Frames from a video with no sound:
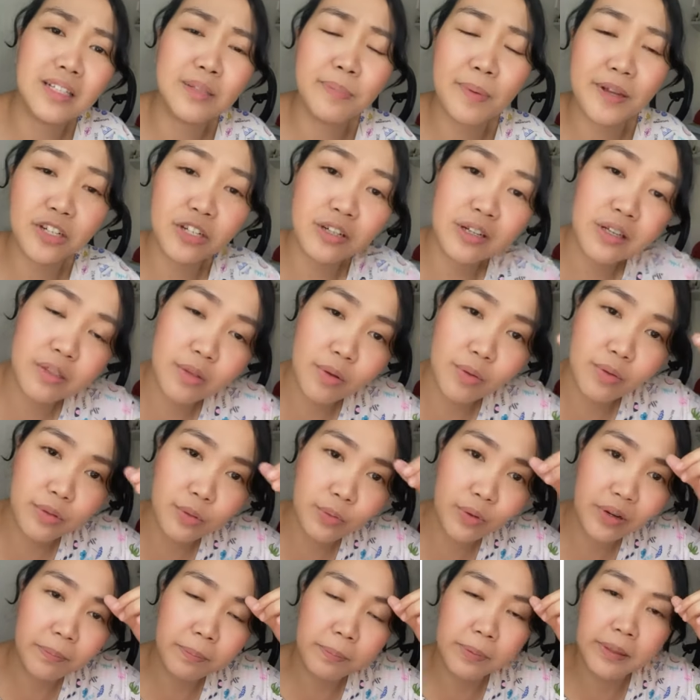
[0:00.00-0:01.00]
especially those
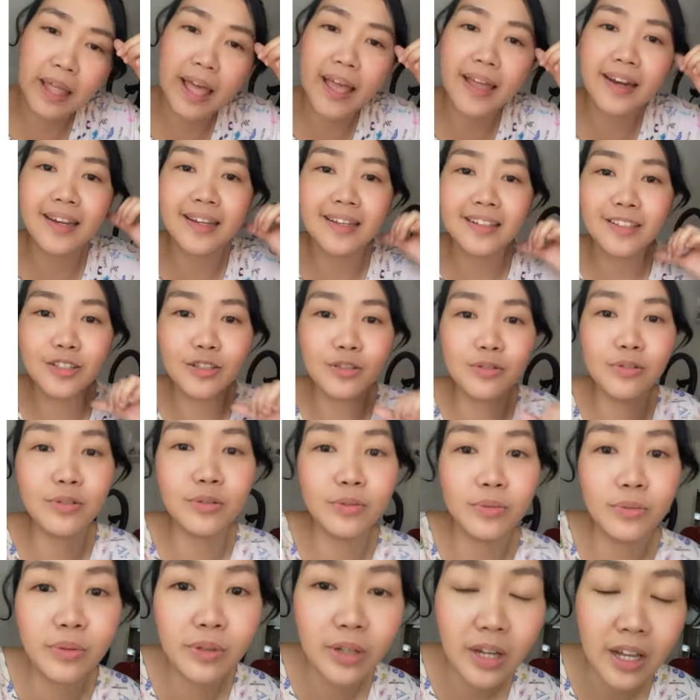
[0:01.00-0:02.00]
who are planning to
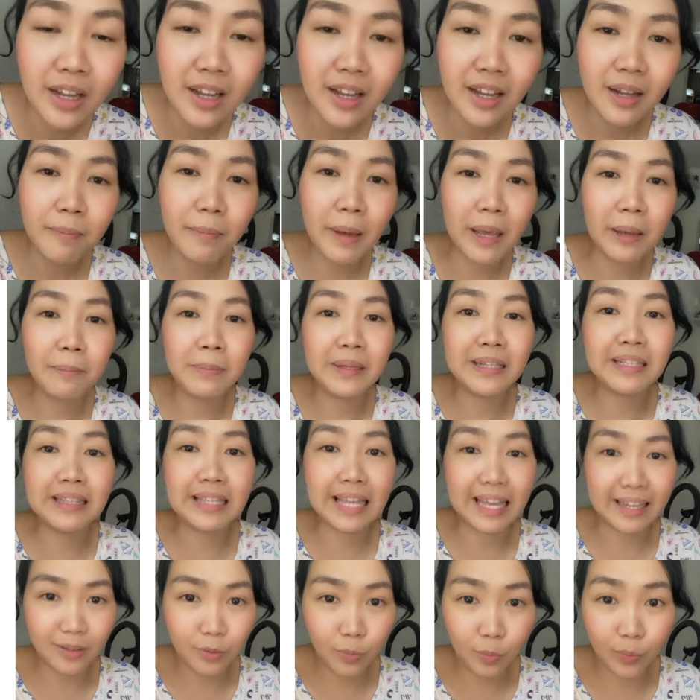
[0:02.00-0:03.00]
do
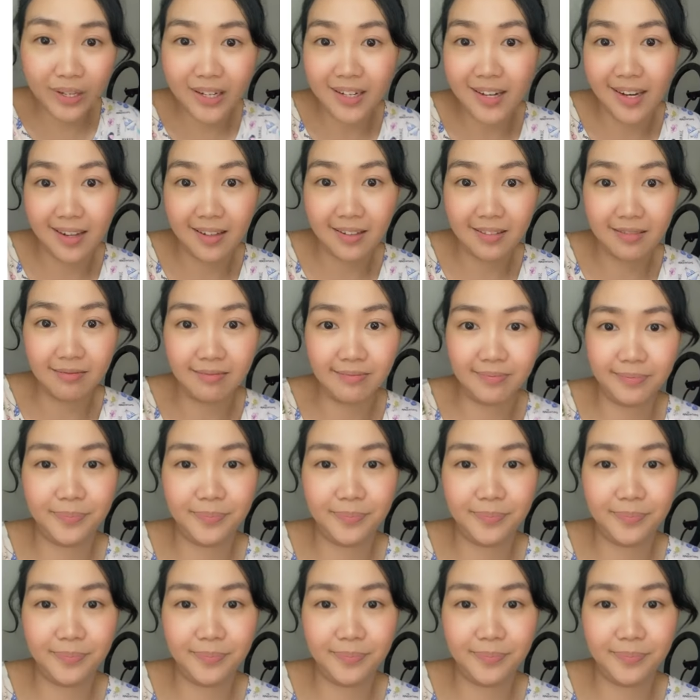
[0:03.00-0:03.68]
baby-led weaning.